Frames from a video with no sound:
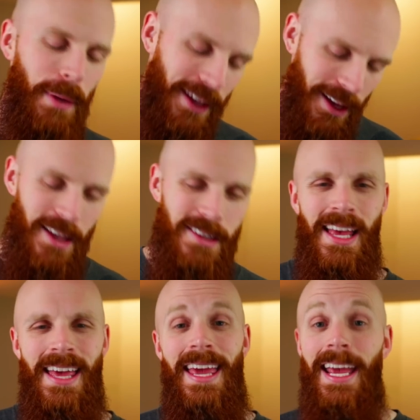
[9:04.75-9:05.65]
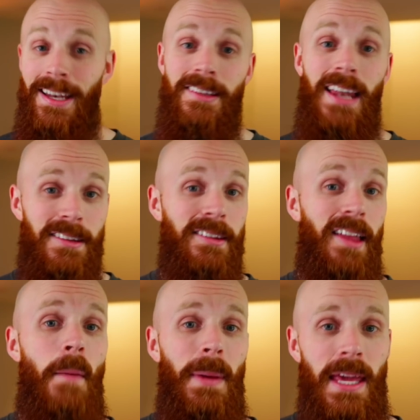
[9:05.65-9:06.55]
because it does not
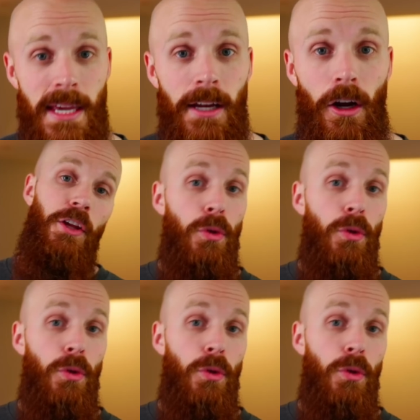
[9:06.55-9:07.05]
stop here.